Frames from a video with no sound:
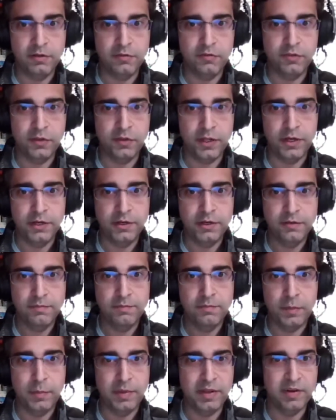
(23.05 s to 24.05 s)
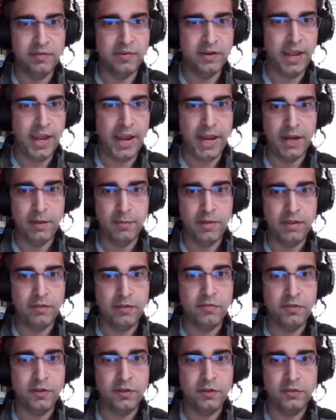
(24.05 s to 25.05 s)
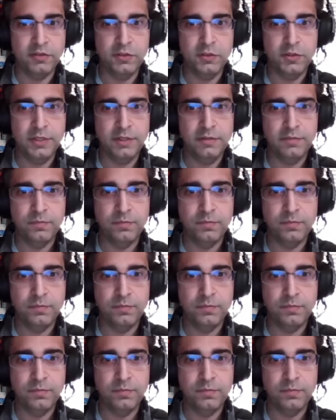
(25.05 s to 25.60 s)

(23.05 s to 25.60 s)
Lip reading: flair, a bit of an anime feel to it?